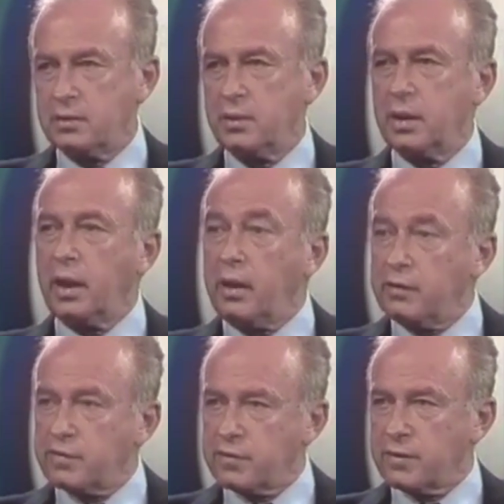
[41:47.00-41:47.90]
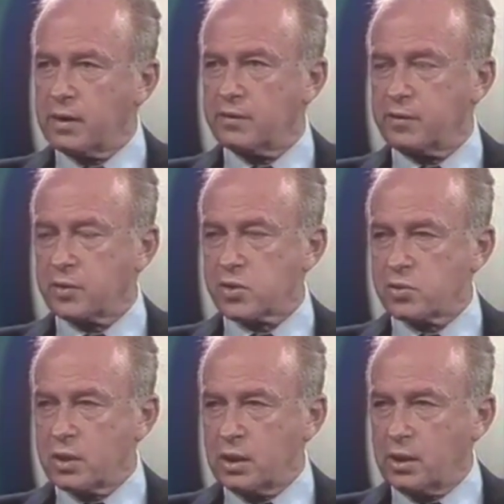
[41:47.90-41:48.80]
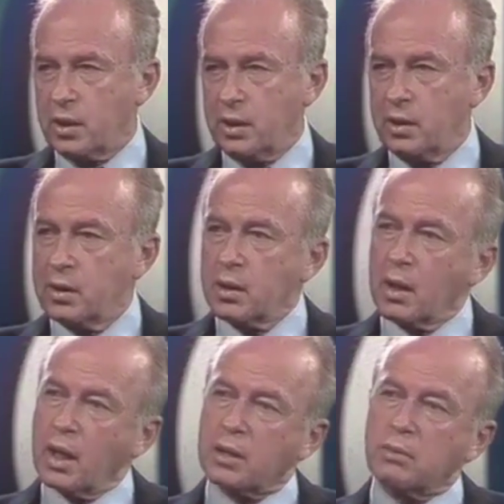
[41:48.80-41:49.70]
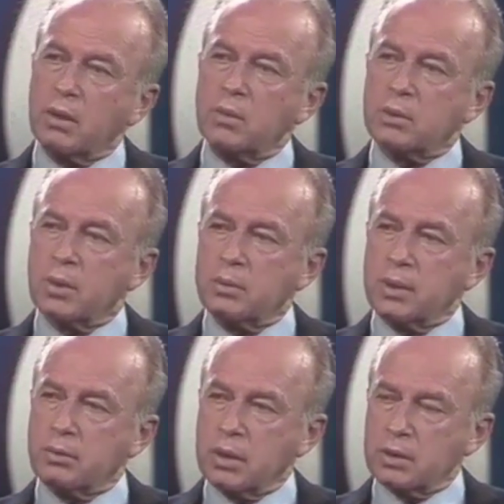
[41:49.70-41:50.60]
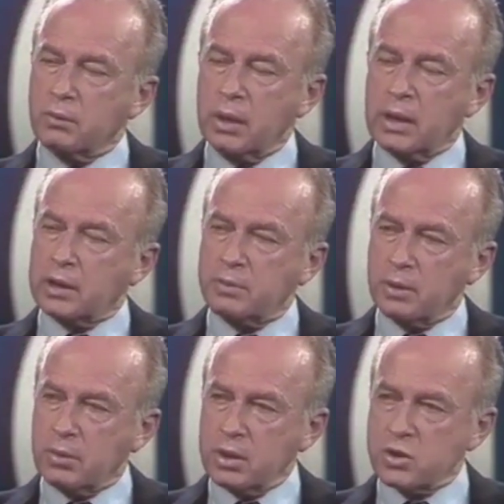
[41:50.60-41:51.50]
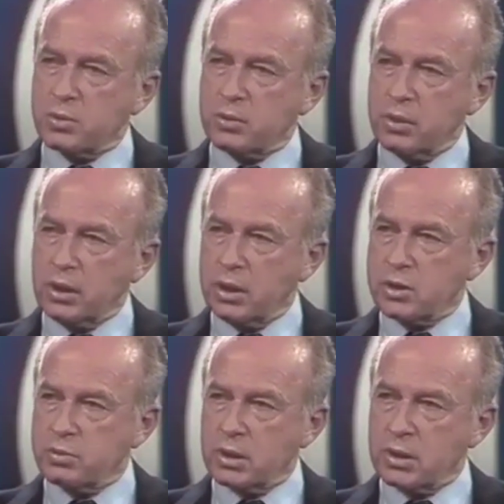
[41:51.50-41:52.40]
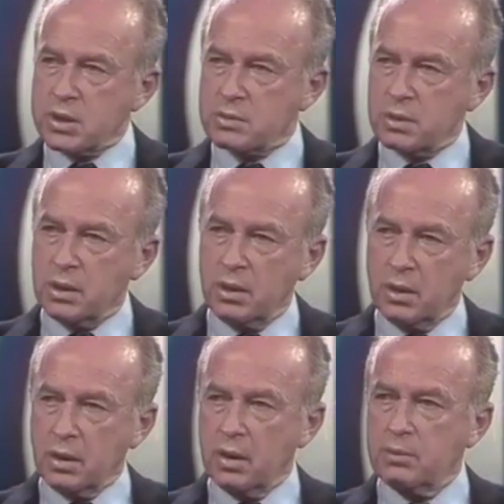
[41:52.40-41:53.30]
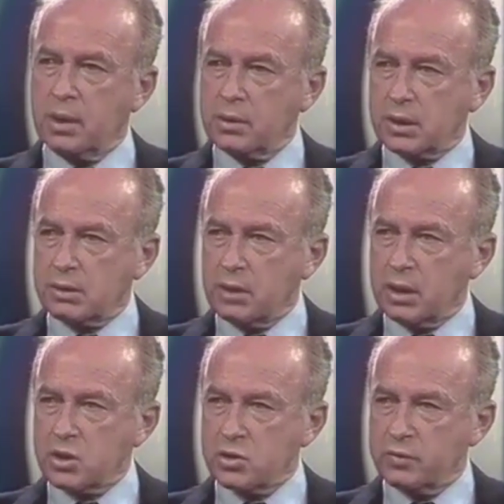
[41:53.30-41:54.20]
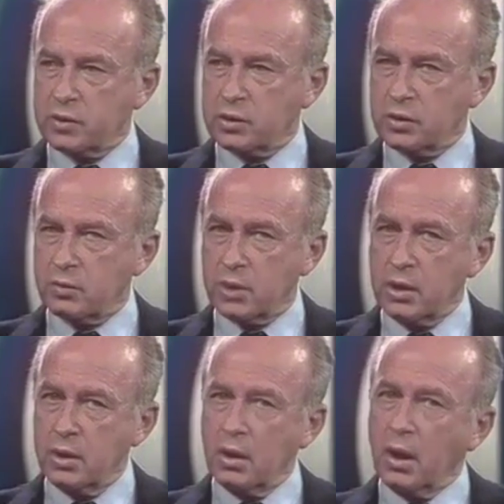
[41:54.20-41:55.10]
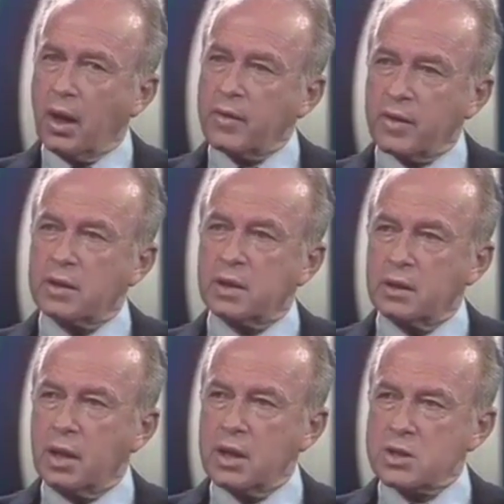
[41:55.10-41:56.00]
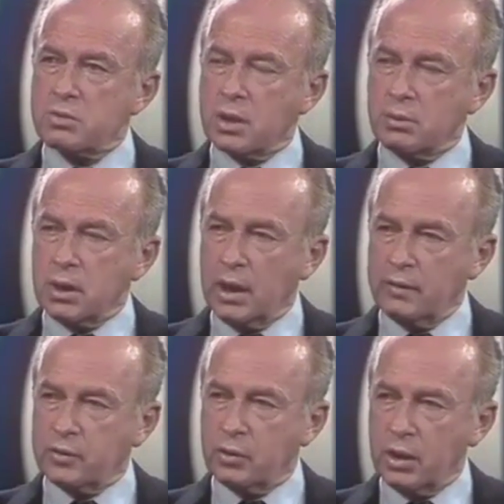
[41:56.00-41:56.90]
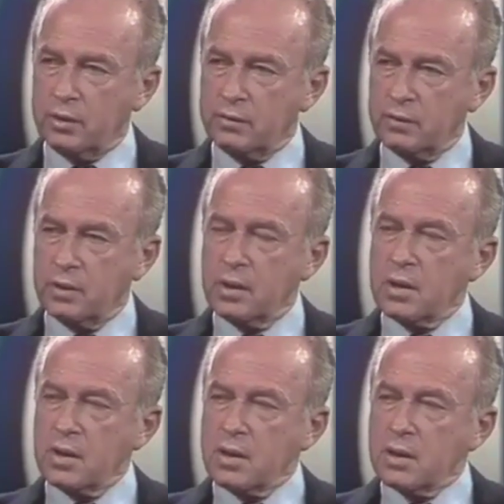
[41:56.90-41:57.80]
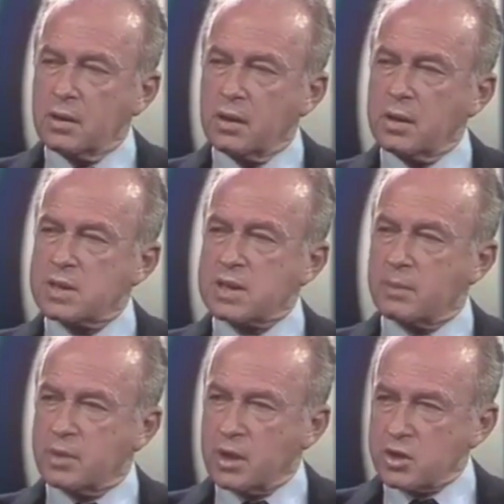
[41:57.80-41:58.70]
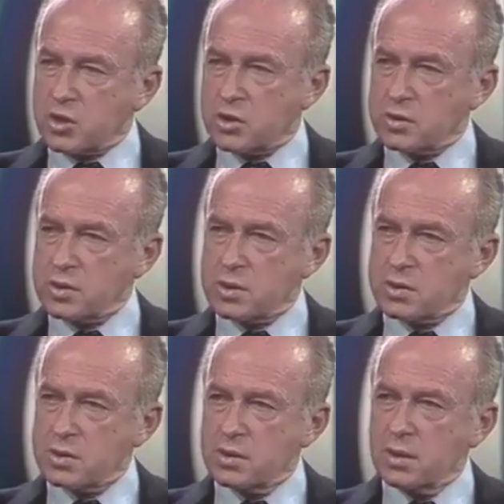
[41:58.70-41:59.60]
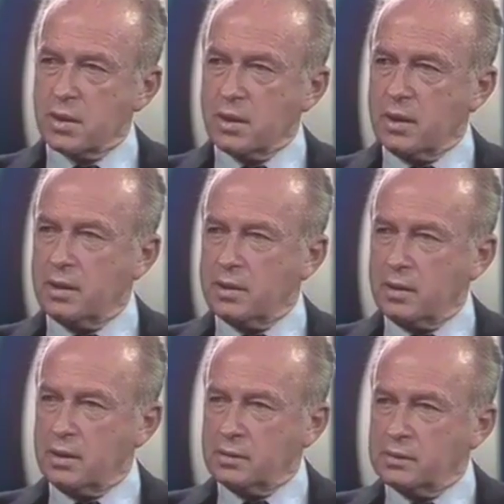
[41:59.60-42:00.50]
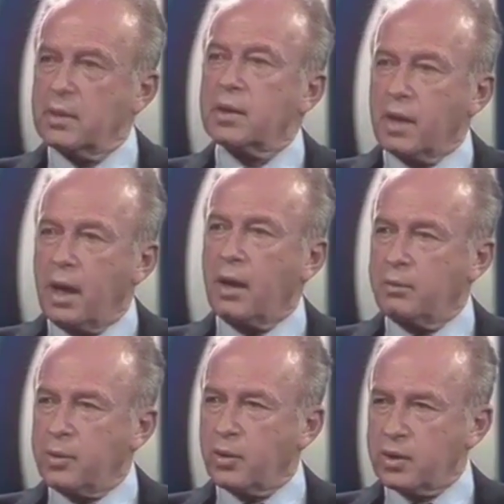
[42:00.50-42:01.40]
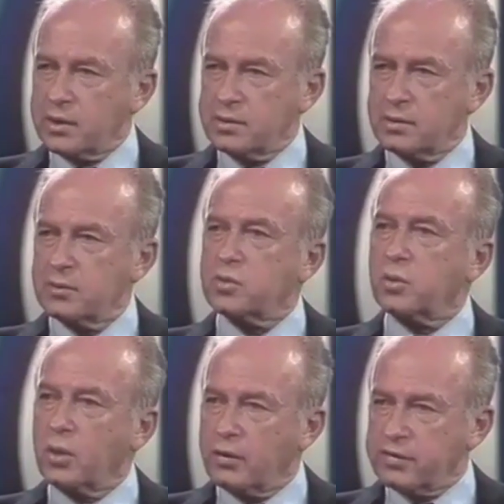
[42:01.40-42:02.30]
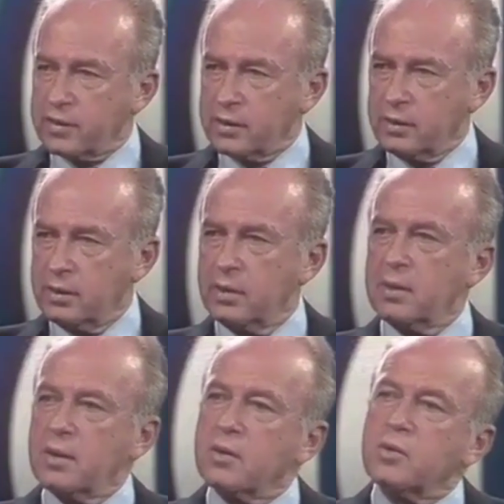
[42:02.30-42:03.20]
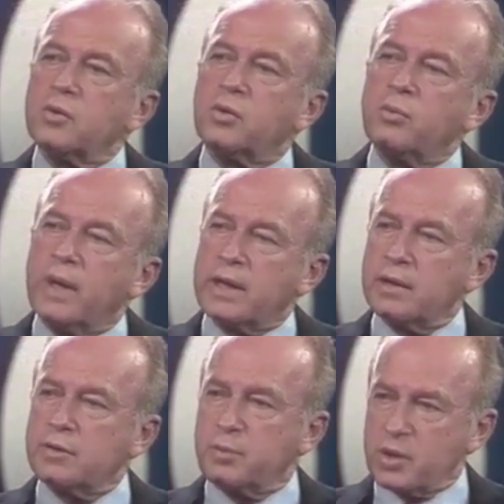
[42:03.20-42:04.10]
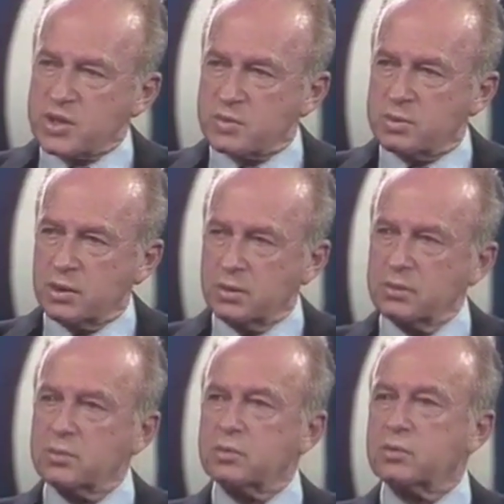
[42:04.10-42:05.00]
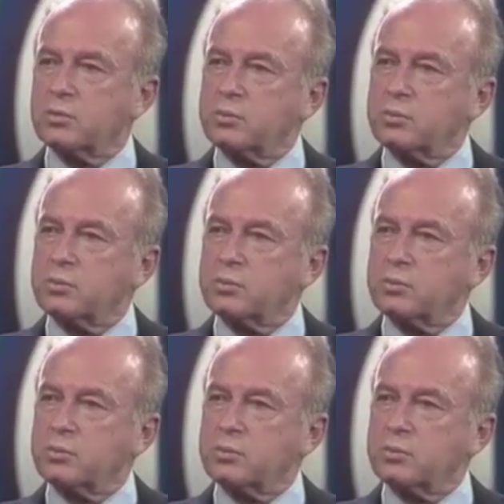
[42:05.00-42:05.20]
towards the end of the year if, unfortunately, agreement will not be reached between Egypt and Israel about the creation of autonomy. I think then Israel will have to have some gestures in our pocket to offer